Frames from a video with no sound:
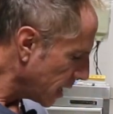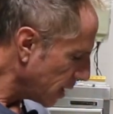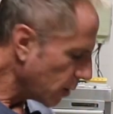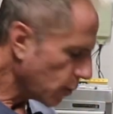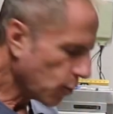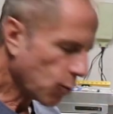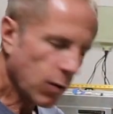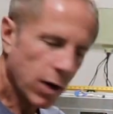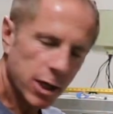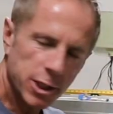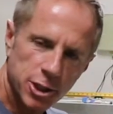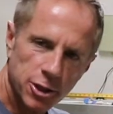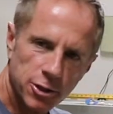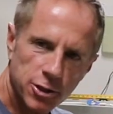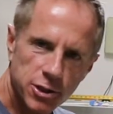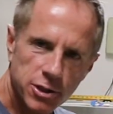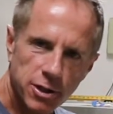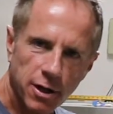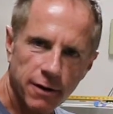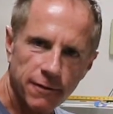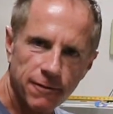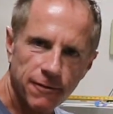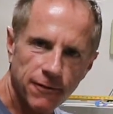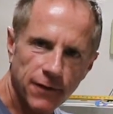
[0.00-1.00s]
Once you
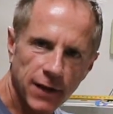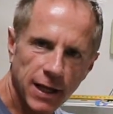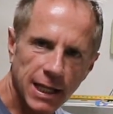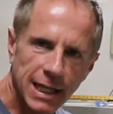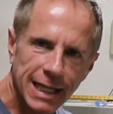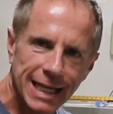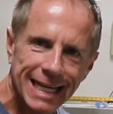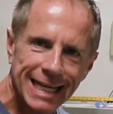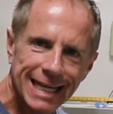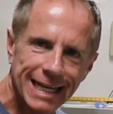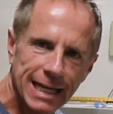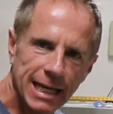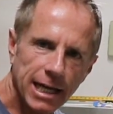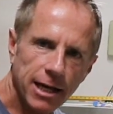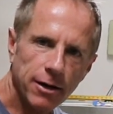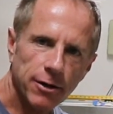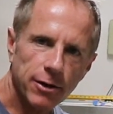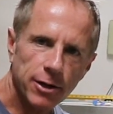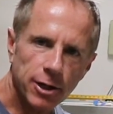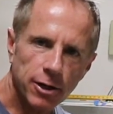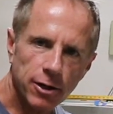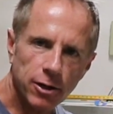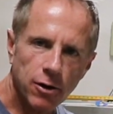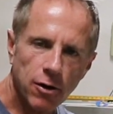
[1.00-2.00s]
start feeling and
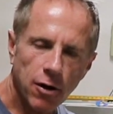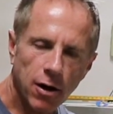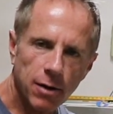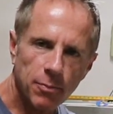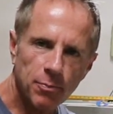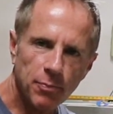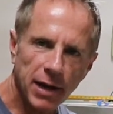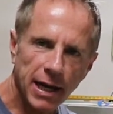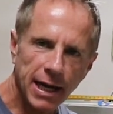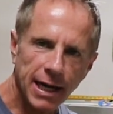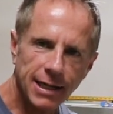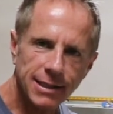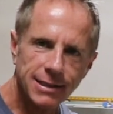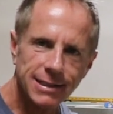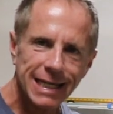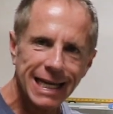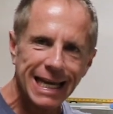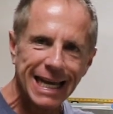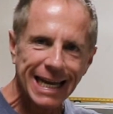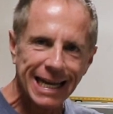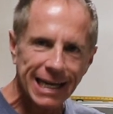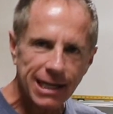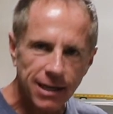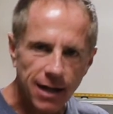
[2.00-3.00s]
hearing your car paint
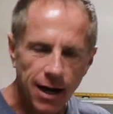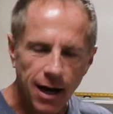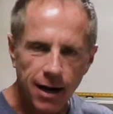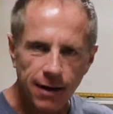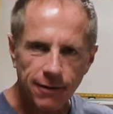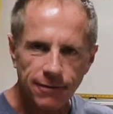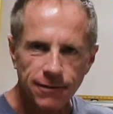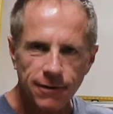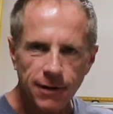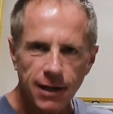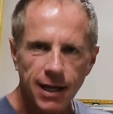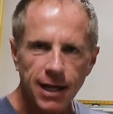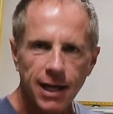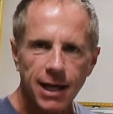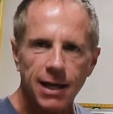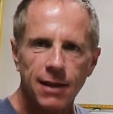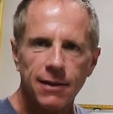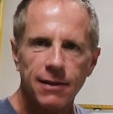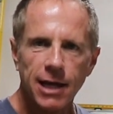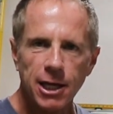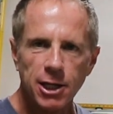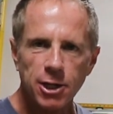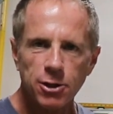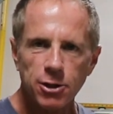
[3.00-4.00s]
enough,
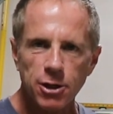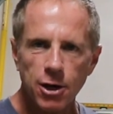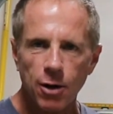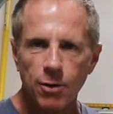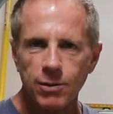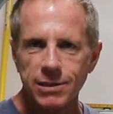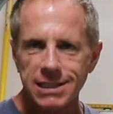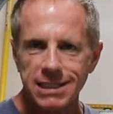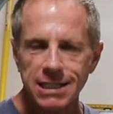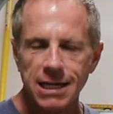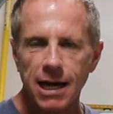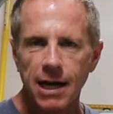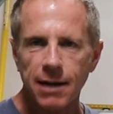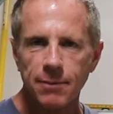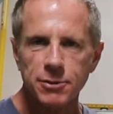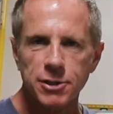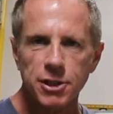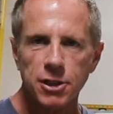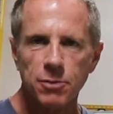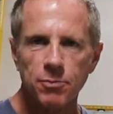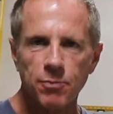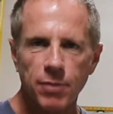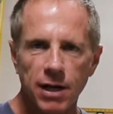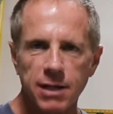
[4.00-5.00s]
then you know it's time
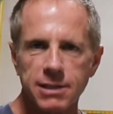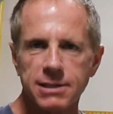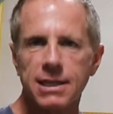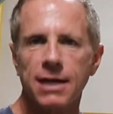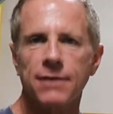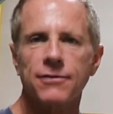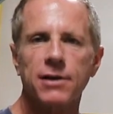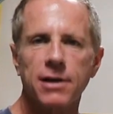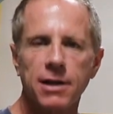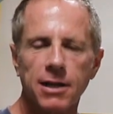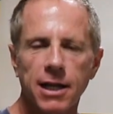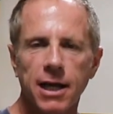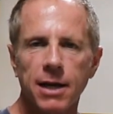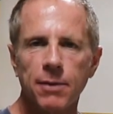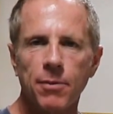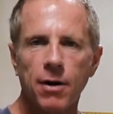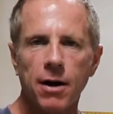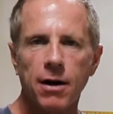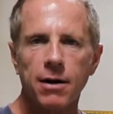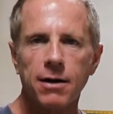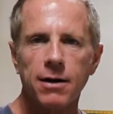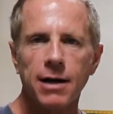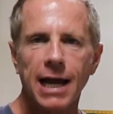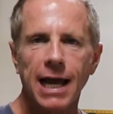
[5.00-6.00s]
to bust out the clay
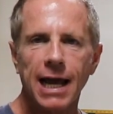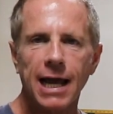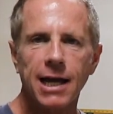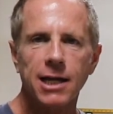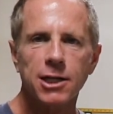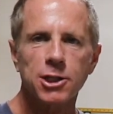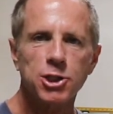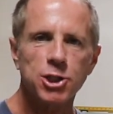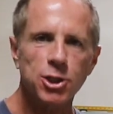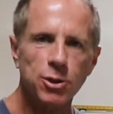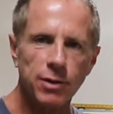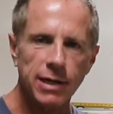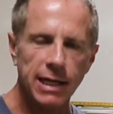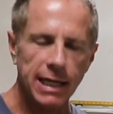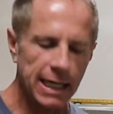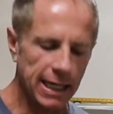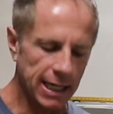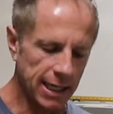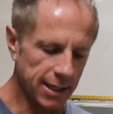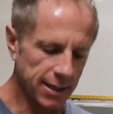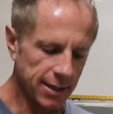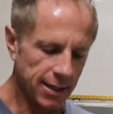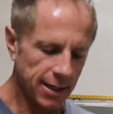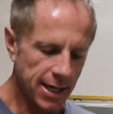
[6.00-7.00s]
bar and do it
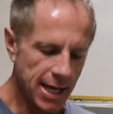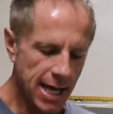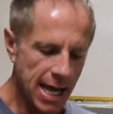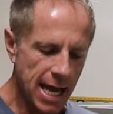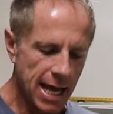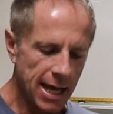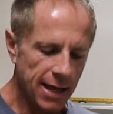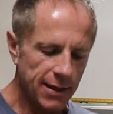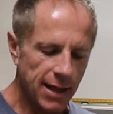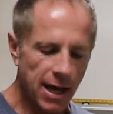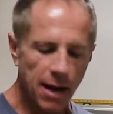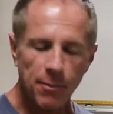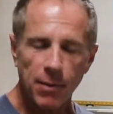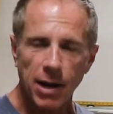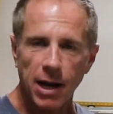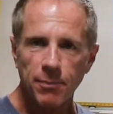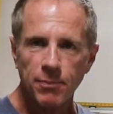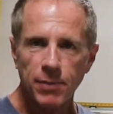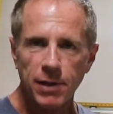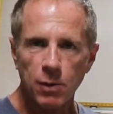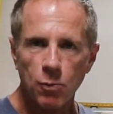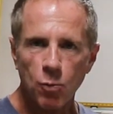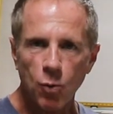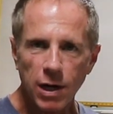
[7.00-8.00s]
again. That might
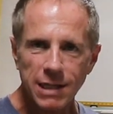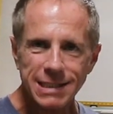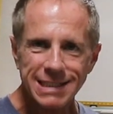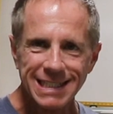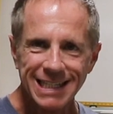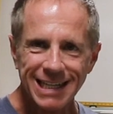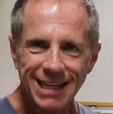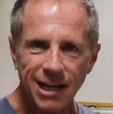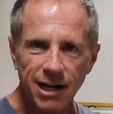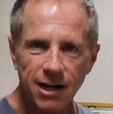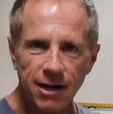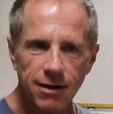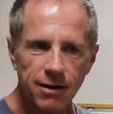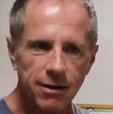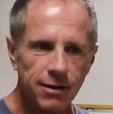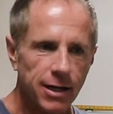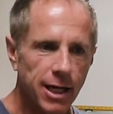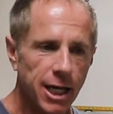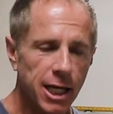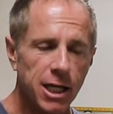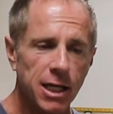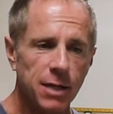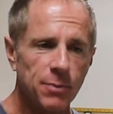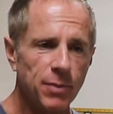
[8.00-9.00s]
be once a year,
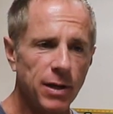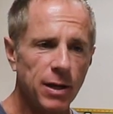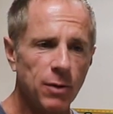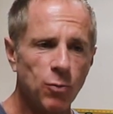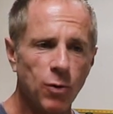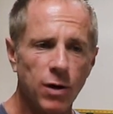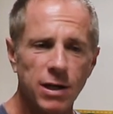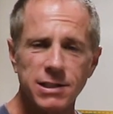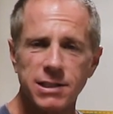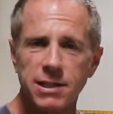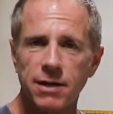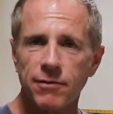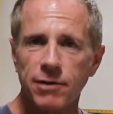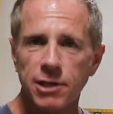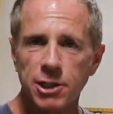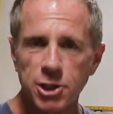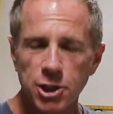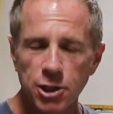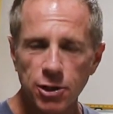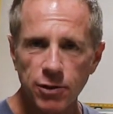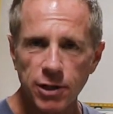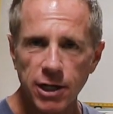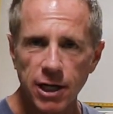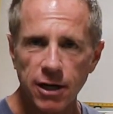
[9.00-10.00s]
it could be once every
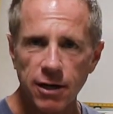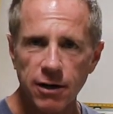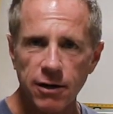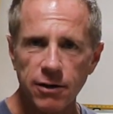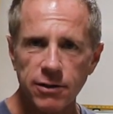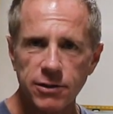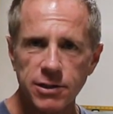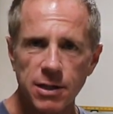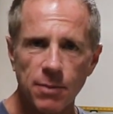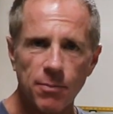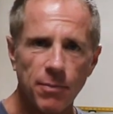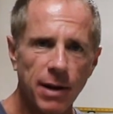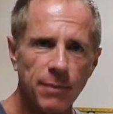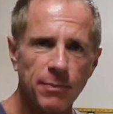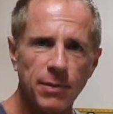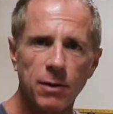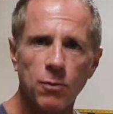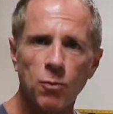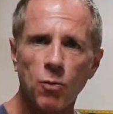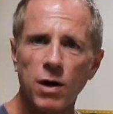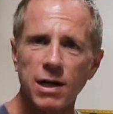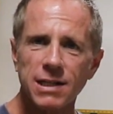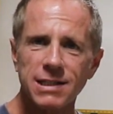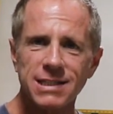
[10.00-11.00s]
2 years, it might be
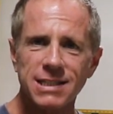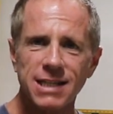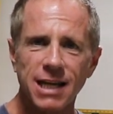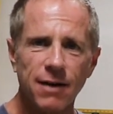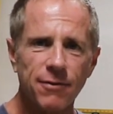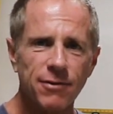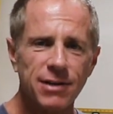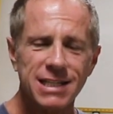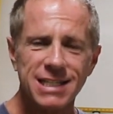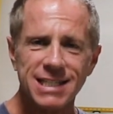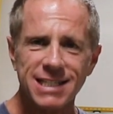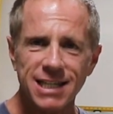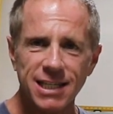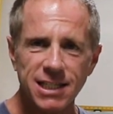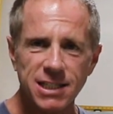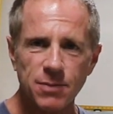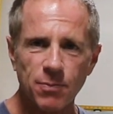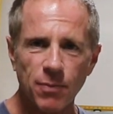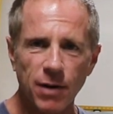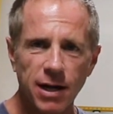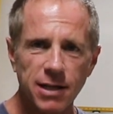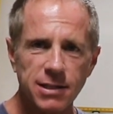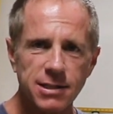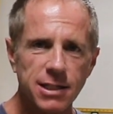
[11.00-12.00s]
once every 6
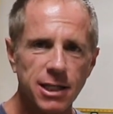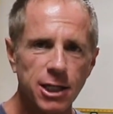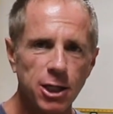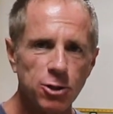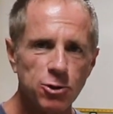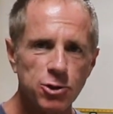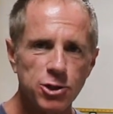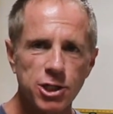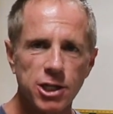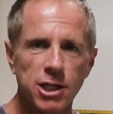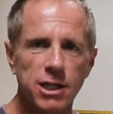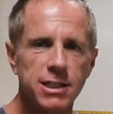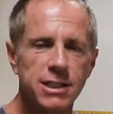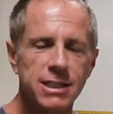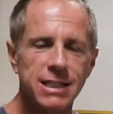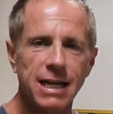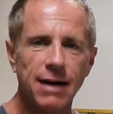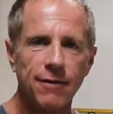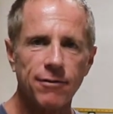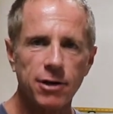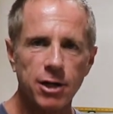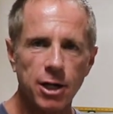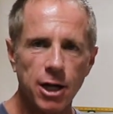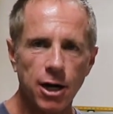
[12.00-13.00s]
months, you just
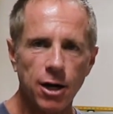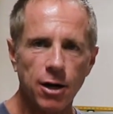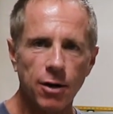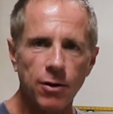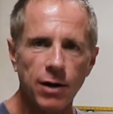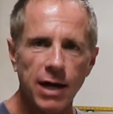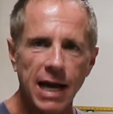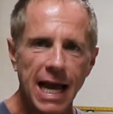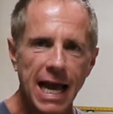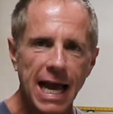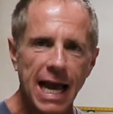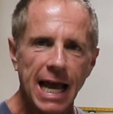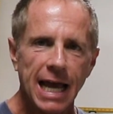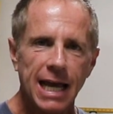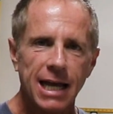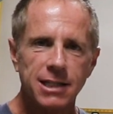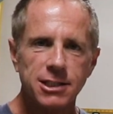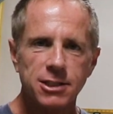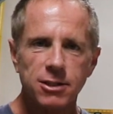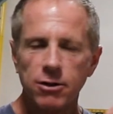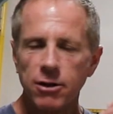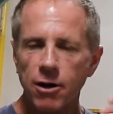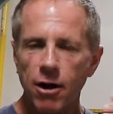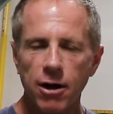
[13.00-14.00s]
never know.
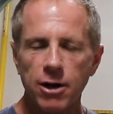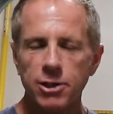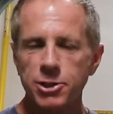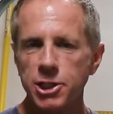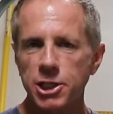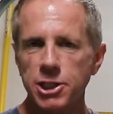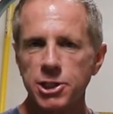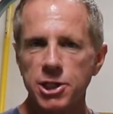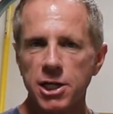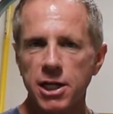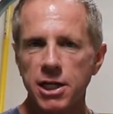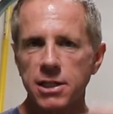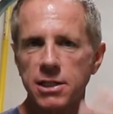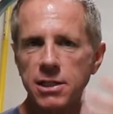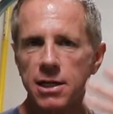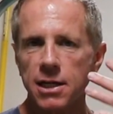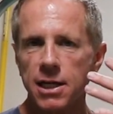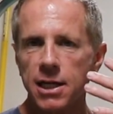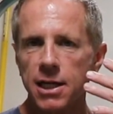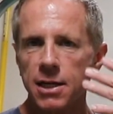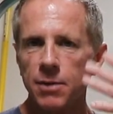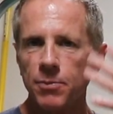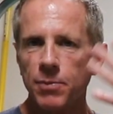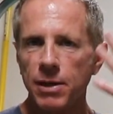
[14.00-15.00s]
It's largely going
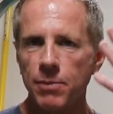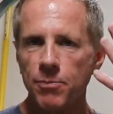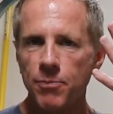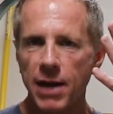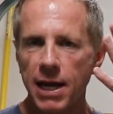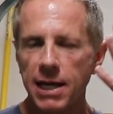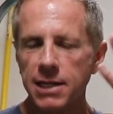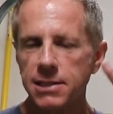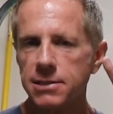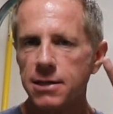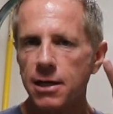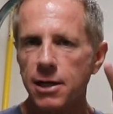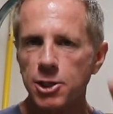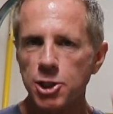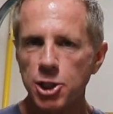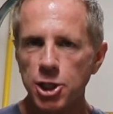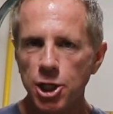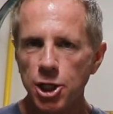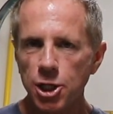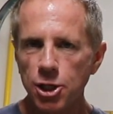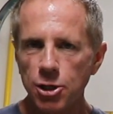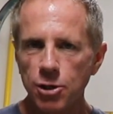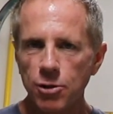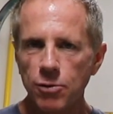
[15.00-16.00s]
to be based on
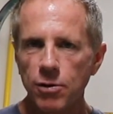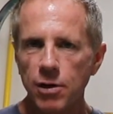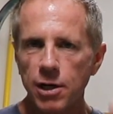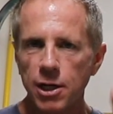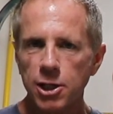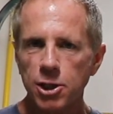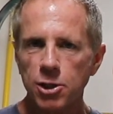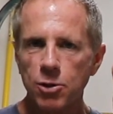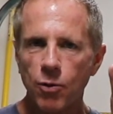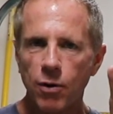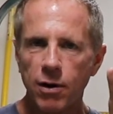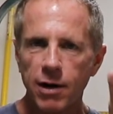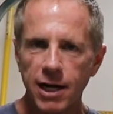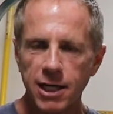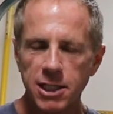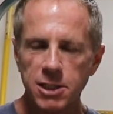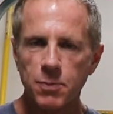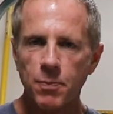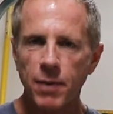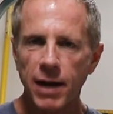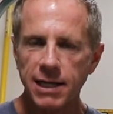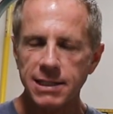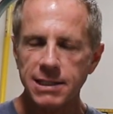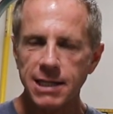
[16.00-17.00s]
you, your
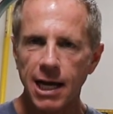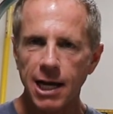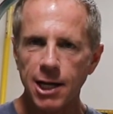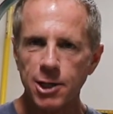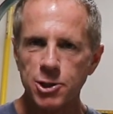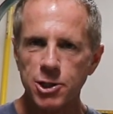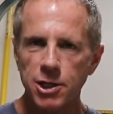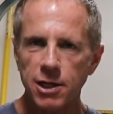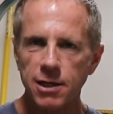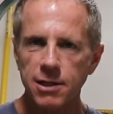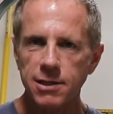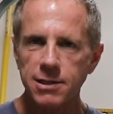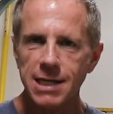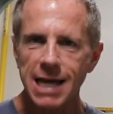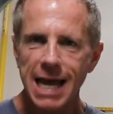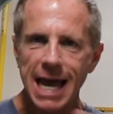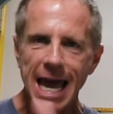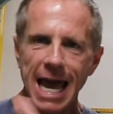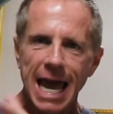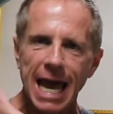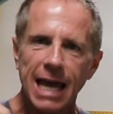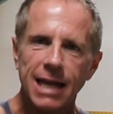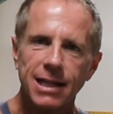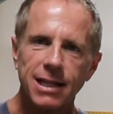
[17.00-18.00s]
expectations,
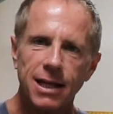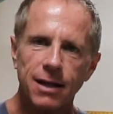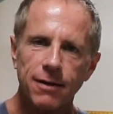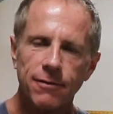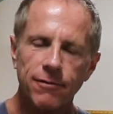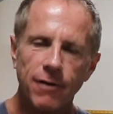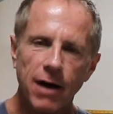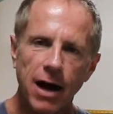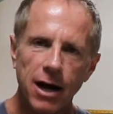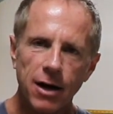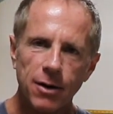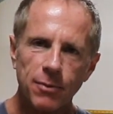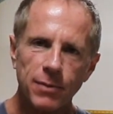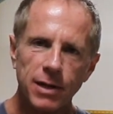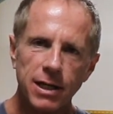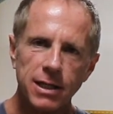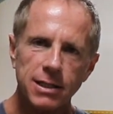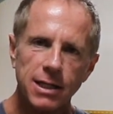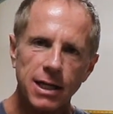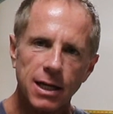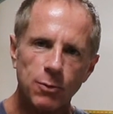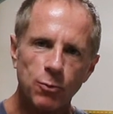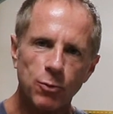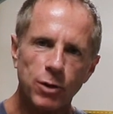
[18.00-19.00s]
and the environment
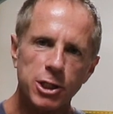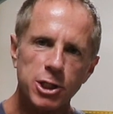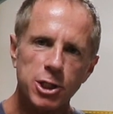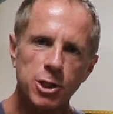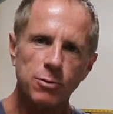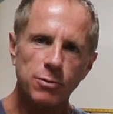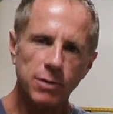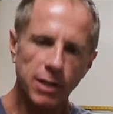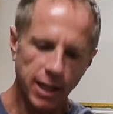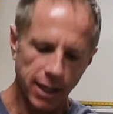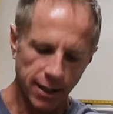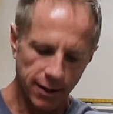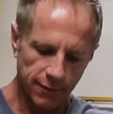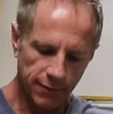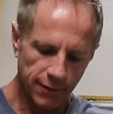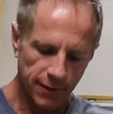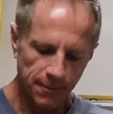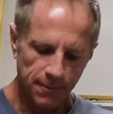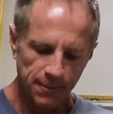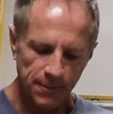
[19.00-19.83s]
in which you live.